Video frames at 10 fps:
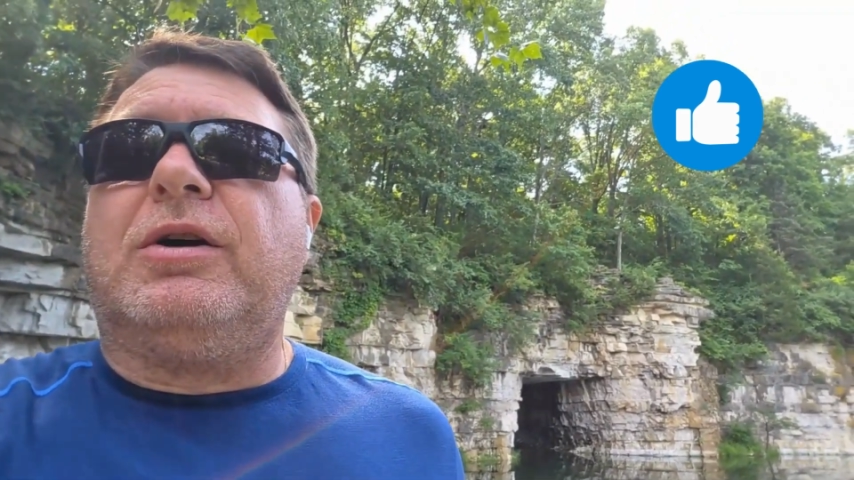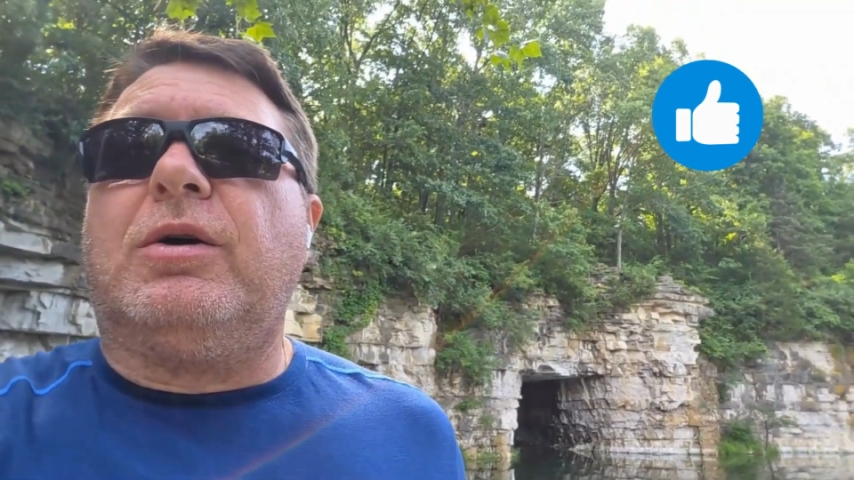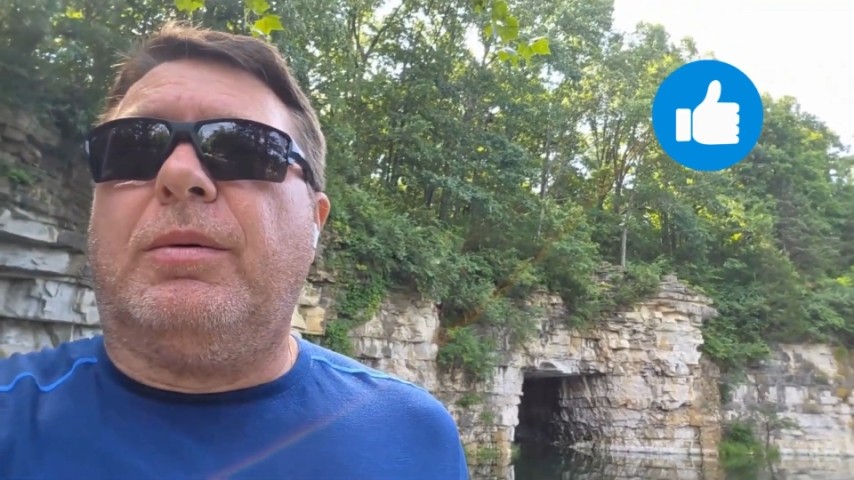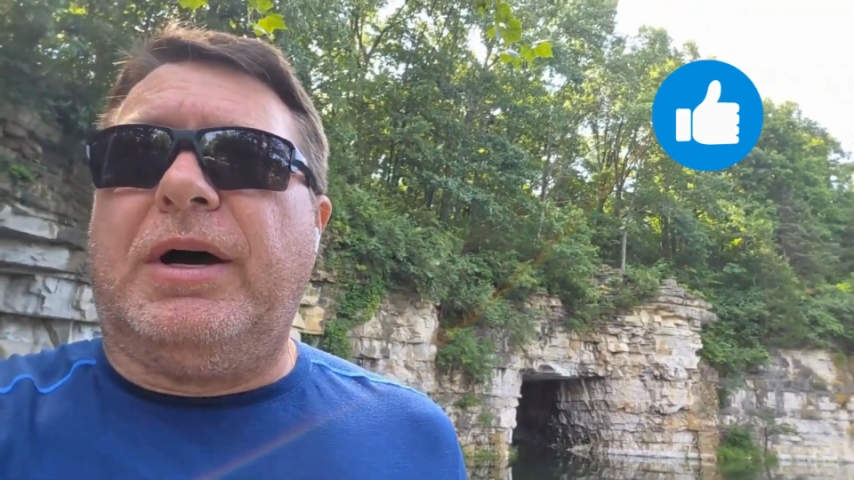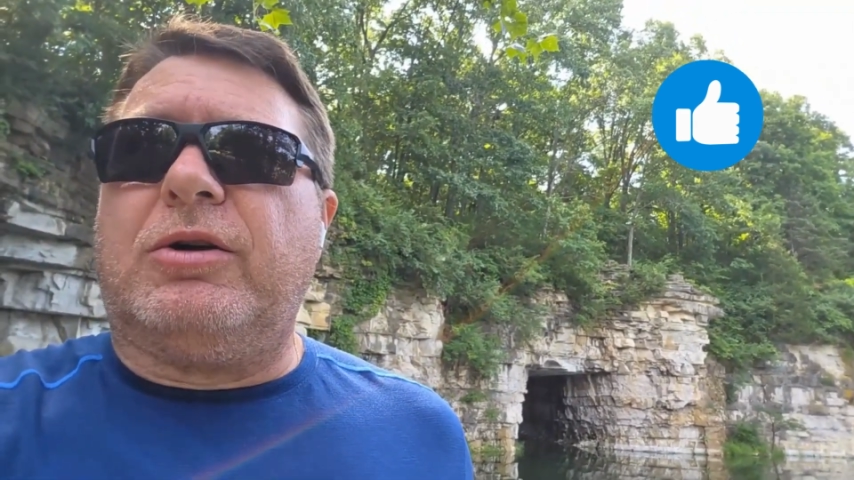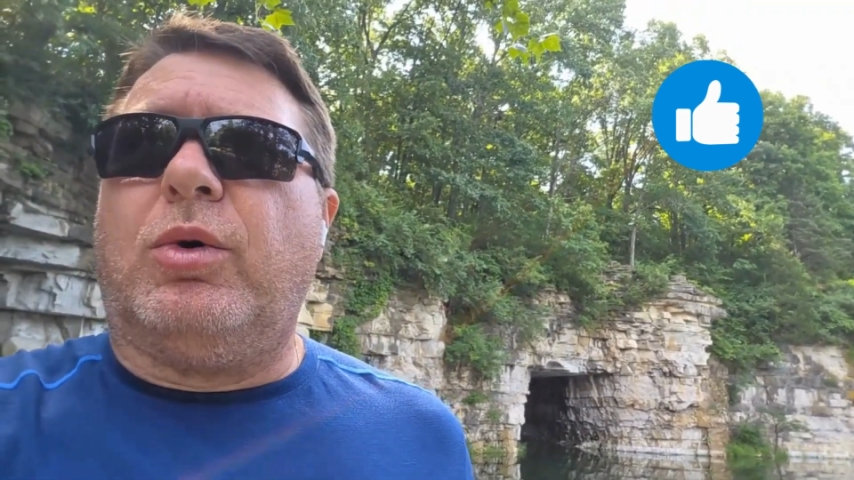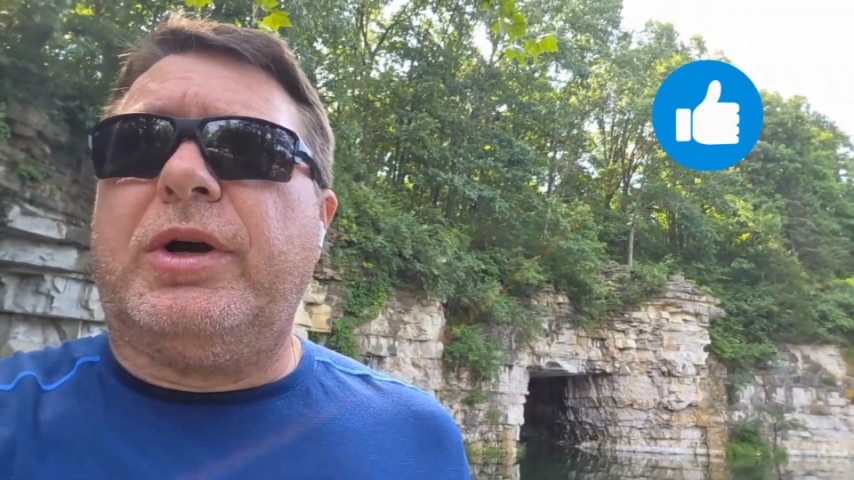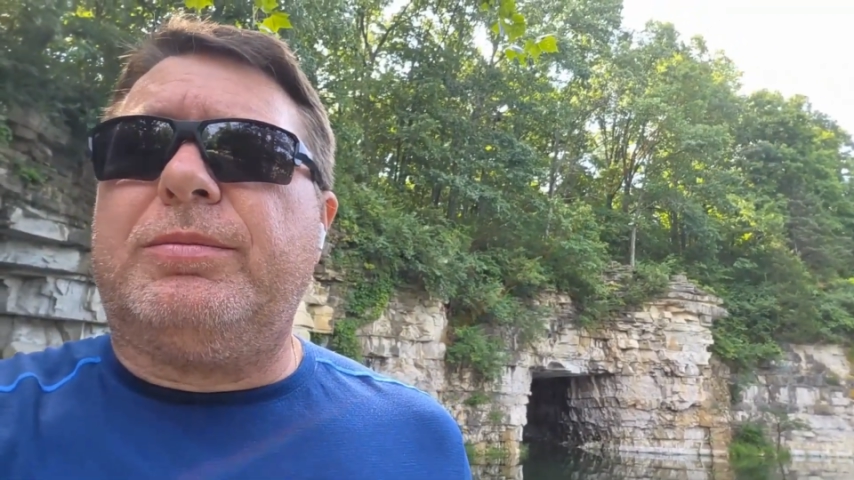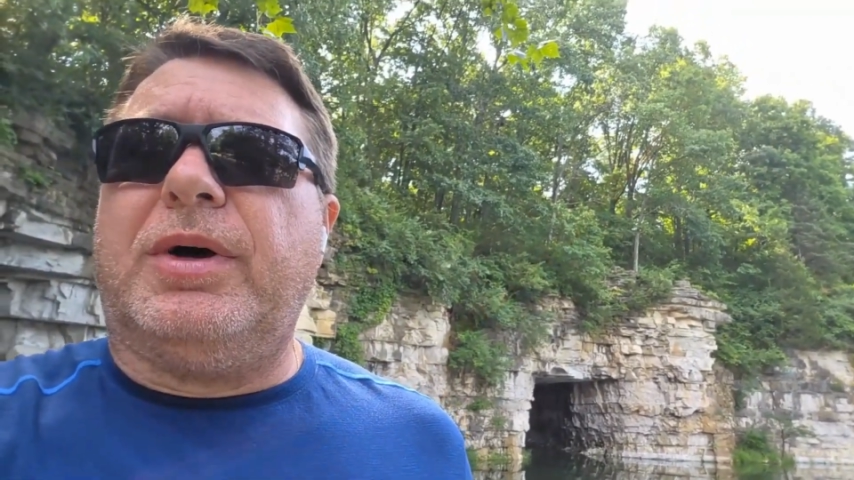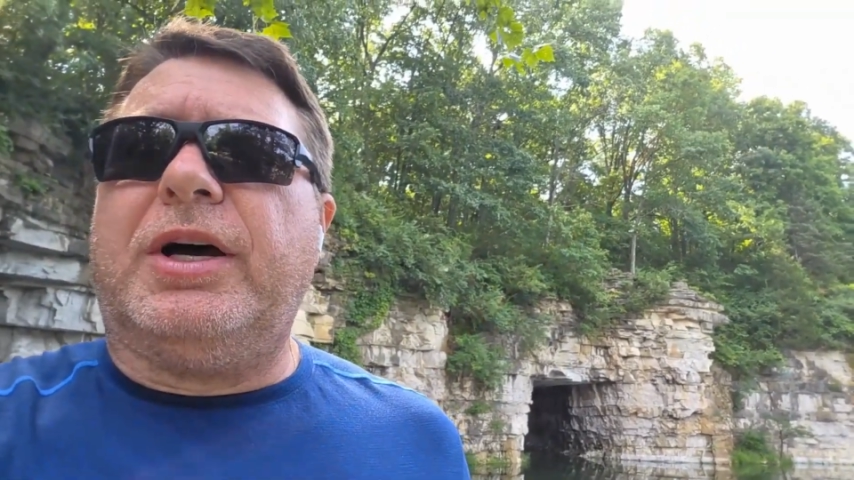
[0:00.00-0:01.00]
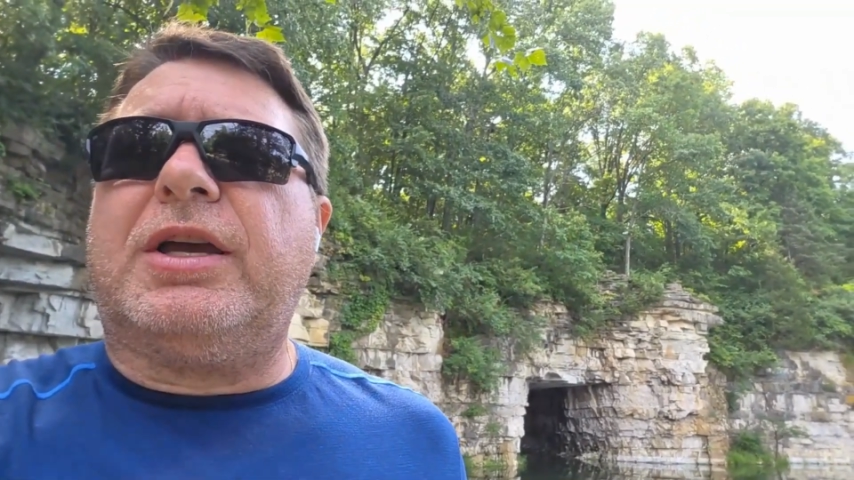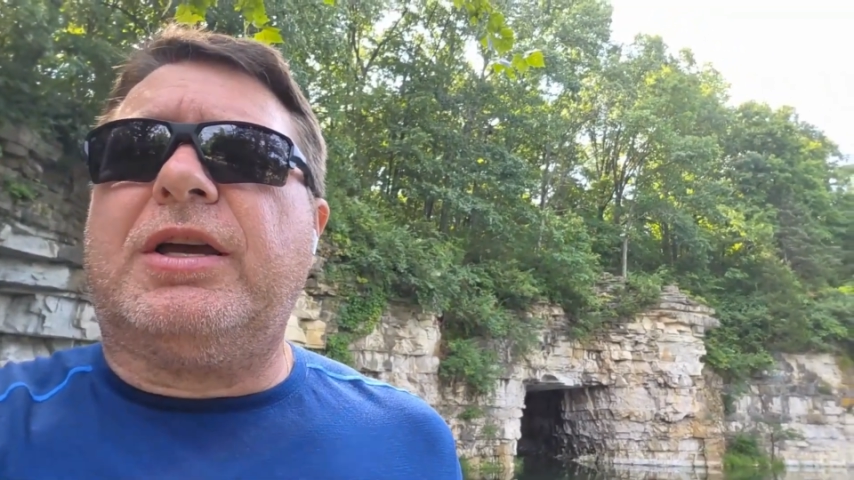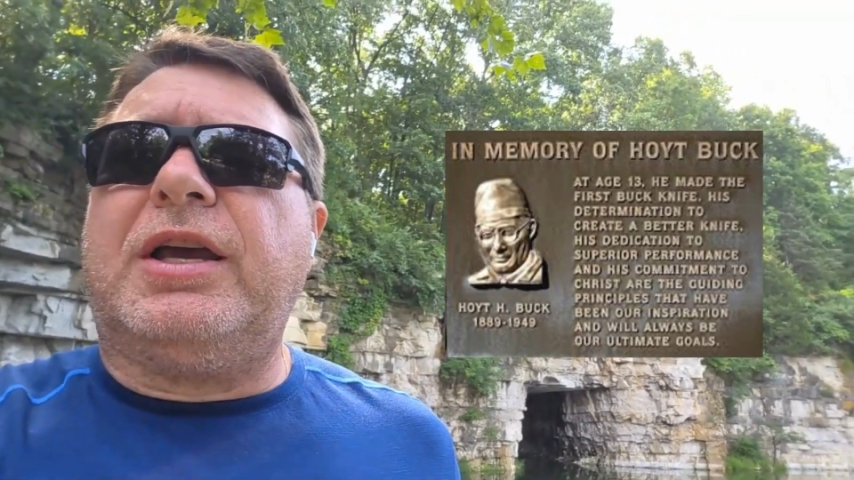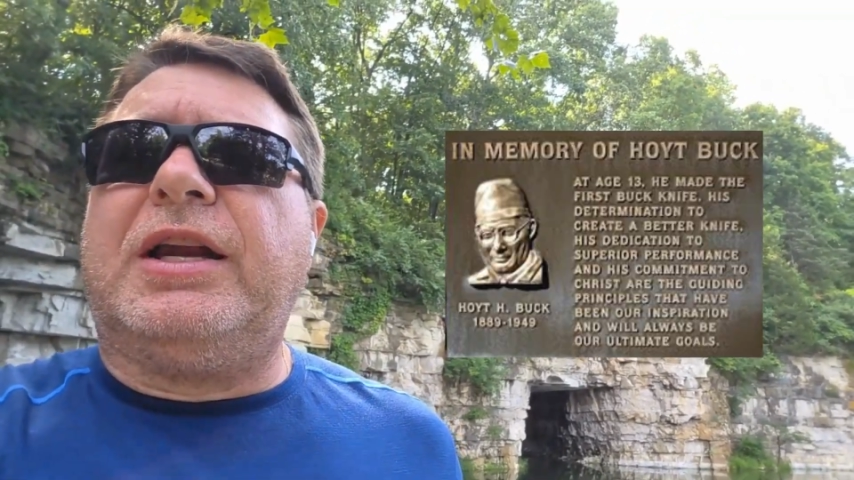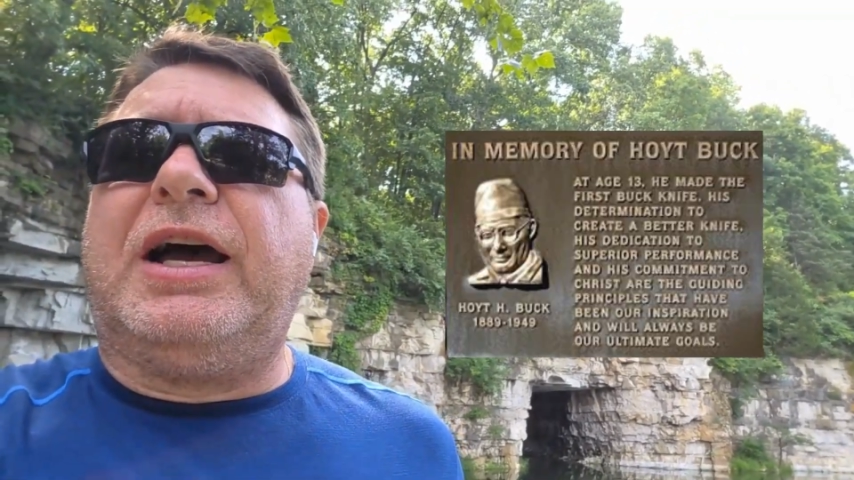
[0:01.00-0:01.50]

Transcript: about Hoyt Buck and